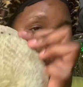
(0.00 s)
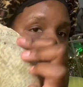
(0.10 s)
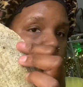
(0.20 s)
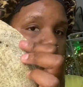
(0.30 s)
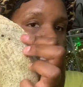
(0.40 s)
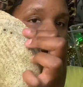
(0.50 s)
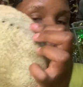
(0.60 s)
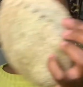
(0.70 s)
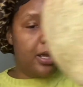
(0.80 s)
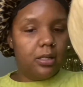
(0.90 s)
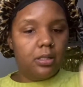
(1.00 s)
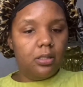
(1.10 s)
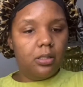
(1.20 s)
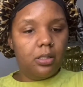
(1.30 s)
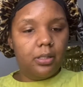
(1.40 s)
And this had a back
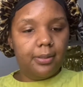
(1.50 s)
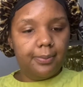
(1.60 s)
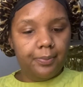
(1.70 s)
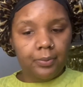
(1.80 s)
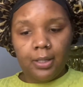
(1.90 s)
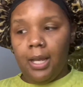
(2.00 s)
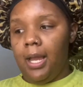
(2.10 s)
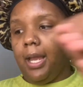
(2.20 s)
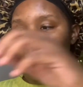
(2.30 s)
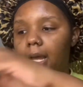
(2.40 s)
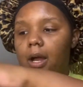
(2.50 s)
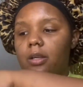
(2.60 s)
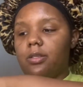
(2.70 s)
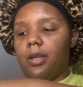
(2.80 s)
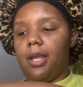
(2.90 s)
look. And it
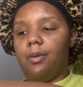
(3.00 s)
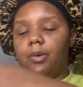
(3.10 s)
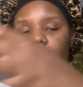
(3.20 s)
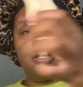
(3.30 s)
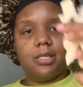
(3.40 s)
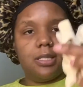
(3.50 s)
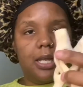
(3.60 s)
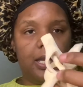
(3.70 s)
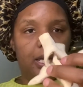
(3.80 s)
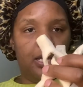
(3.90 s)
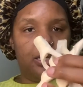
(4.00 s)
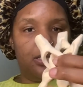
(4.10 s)
also came with a stand.